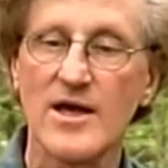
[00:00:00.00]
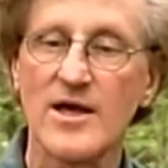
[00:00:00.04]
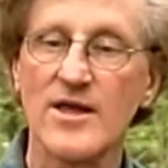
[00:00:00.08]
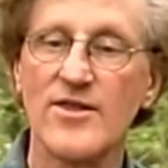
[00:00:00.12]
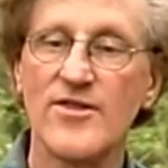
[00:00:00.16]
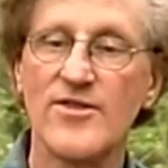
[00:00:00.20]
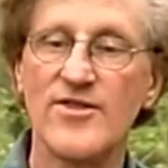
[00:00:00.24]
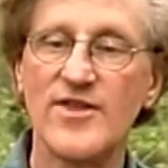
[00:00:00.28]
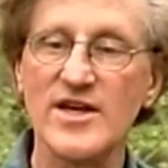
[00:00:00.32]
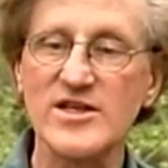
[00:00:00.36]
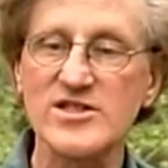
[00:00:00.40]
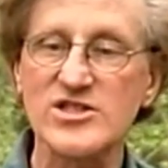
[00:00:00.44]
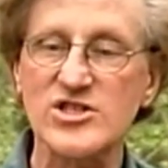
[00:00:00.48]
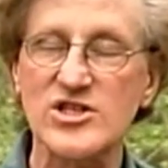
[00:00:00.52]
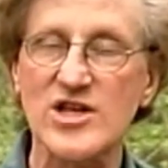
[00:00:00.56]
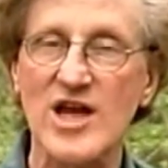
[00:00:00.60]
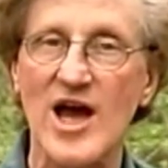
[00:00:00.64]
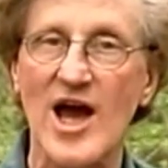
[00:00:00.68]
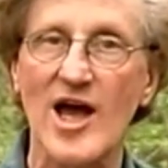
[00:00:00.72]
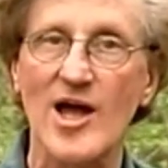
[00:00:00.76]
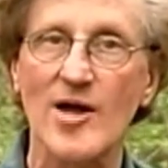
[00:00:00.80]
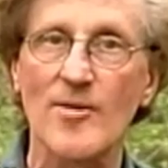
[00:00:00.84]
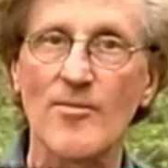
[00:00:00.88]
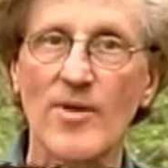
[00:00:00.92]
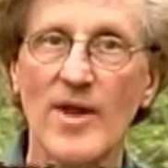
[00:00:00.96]
This
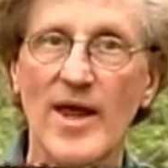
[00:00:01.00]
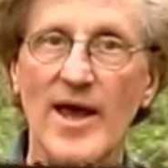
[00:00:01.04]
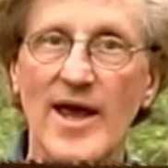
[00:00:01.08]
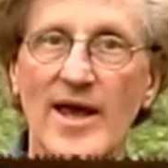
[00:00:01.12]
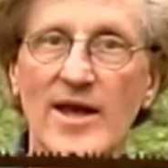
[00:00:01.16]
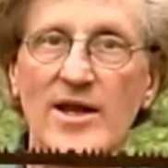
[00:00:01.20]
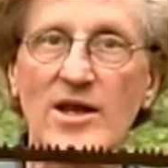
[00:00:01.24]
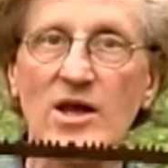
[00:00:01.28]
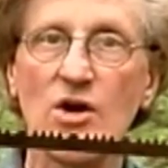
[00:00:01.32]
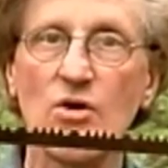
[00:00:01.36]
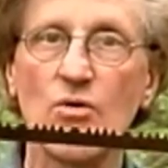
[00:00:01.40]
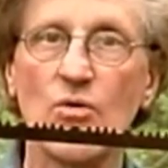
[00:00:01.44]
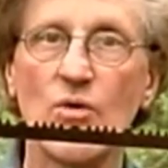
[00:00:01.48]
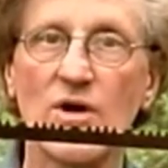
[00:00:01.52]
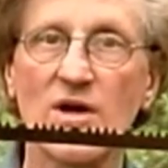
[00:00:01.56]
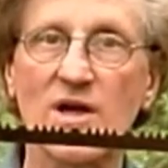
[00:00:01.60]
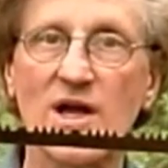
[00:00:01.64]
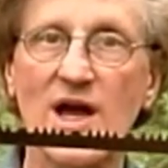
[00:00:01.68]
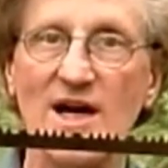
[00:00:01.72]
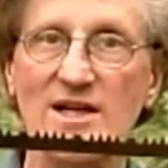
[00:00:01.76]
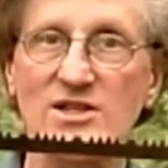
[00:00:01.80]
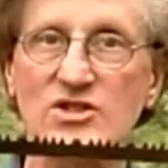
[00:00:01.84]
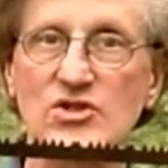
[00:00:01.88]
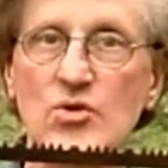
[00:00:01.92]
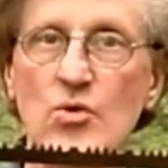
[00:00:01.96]
style blade will
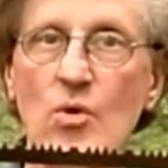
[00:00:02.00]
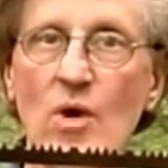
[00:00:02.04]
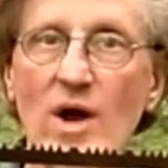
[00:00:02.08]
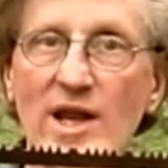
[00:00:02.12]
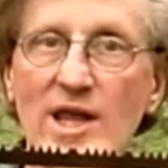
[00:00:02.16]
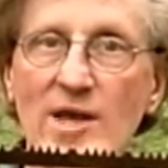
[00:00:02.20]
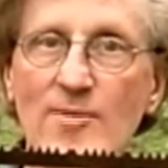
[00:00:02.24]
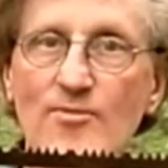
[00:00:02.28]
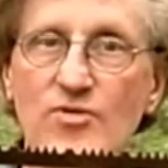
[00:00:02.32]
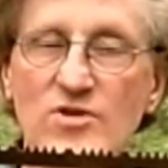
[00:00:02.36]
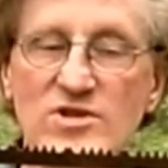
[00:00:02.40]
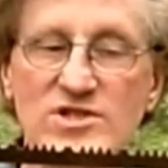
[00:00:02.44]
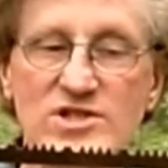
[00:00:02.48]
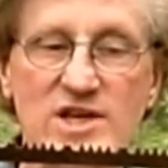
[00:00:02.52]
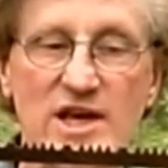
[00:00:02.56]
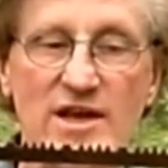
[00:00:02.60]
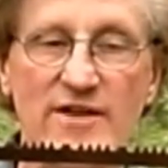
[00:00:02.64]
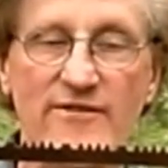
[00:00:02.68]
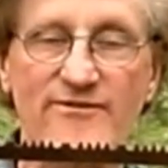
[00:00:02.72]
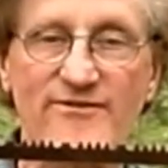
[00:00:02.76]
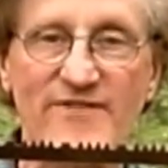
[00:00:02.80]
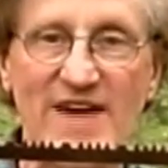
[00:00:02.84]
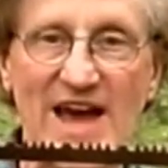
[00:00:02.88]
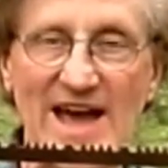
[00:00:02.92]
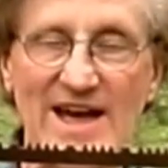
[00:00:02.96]
cut 20%
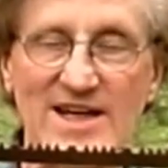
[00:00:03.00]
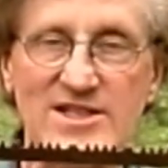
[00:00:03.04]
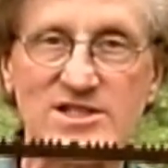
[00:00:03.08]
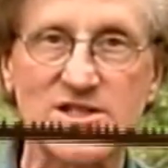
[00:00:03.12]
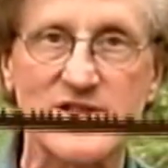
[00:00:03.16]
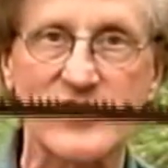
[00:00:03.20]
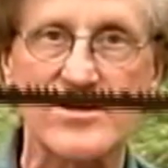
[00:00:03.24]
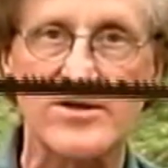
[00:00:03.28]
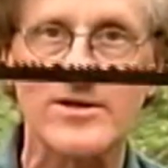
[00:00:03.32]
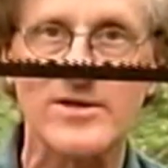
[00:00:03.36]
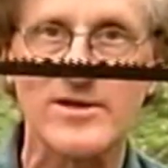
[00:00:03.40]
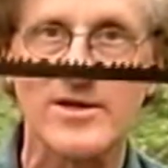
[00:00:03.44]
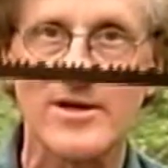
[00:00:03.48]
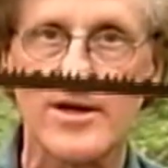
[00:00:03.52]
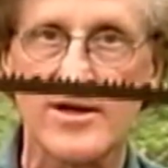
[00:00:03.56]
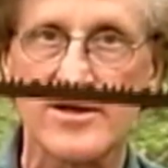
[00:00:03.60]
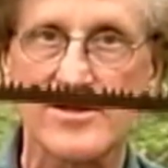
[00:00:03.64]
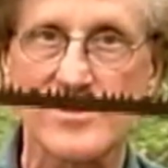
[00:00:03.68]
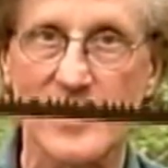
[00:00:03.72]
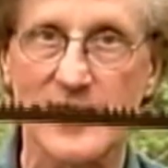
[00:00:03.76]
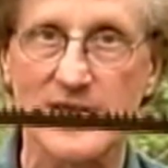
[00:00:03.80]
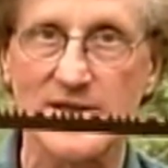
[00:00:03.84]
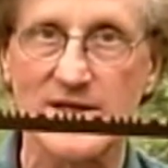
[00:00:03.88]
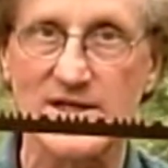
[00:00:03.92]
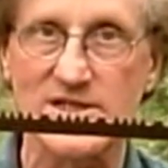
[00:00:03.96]
faster
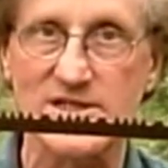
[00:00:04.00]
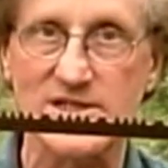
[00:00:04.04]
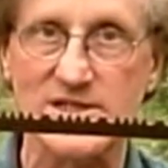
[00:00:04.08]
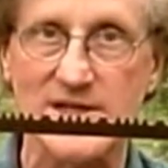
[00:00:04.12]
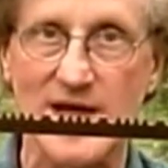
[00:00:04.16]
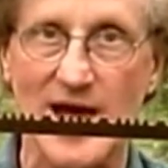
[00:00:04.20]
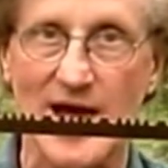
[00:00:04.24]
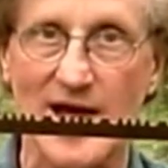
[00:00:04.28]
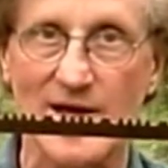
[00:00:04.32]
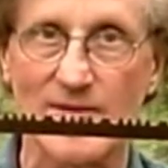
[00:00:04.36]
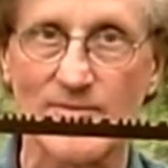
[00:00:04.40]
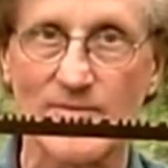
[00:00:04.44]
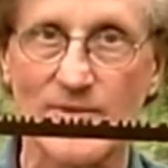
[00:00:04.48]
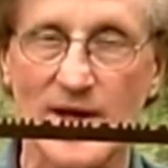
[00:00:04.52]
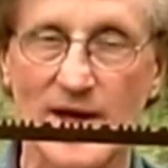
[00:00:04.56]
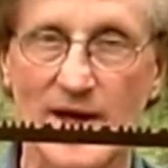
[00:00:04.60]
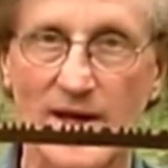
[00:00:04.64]
than this style blade.